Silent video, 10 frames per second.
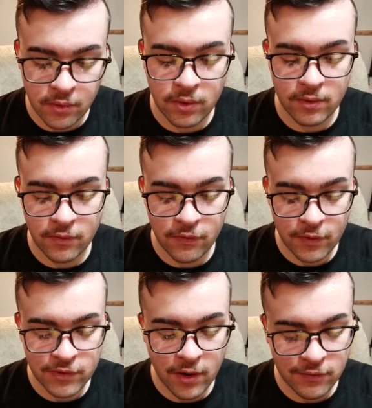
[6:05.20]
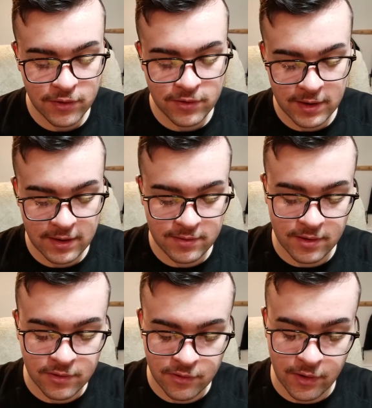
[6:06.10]
so first off, you
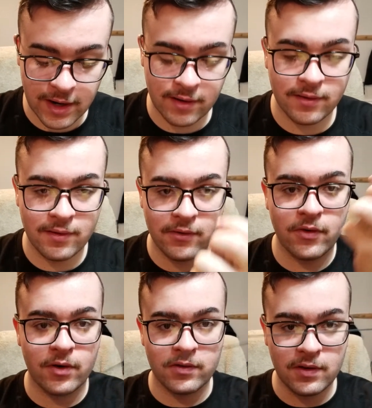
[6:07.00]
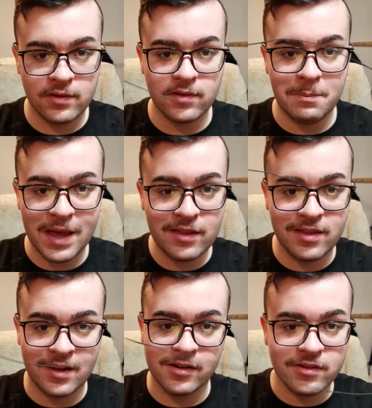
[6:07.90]
see is the string. Of course, this is
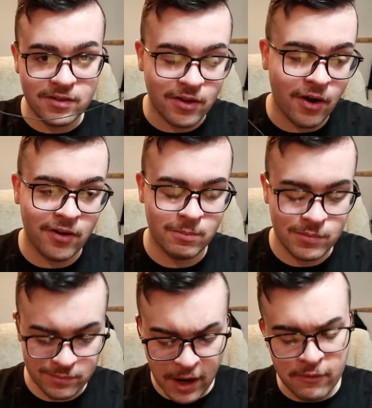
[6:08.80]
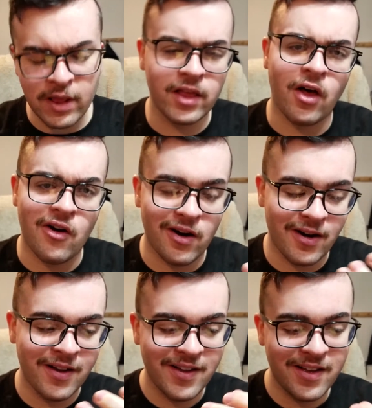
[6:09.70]
the main thing. This is the heart, not
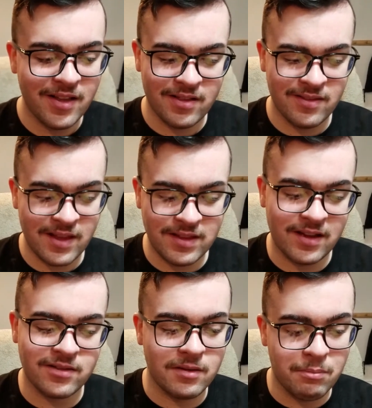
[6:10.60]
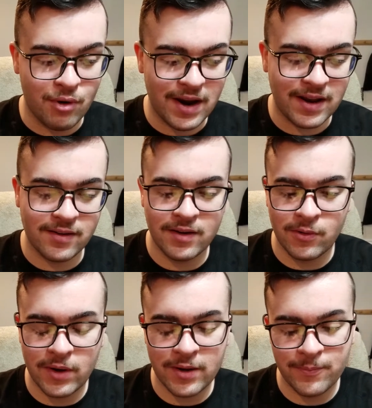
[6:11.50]
really the heart. I think it's the
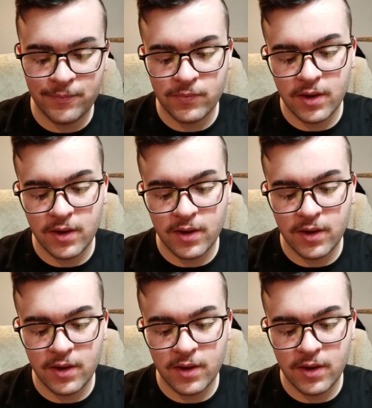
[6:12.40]
brain in a